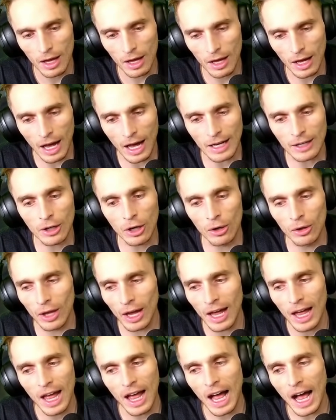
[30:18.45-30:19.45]
I know
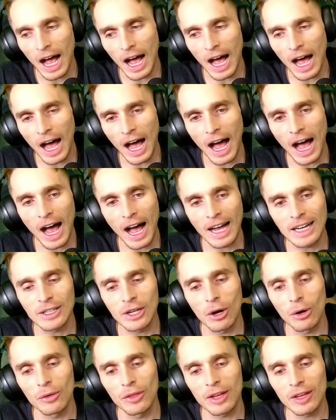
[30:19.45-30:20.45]
that. I
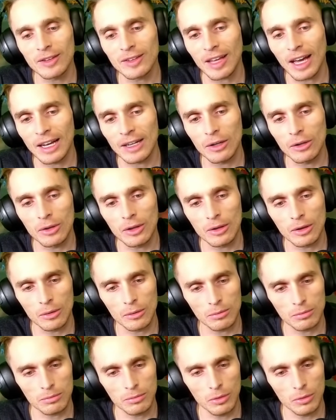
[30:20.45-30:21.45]
know this. Oh,
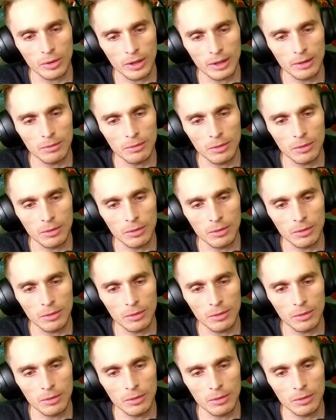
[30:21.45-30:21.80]
okay.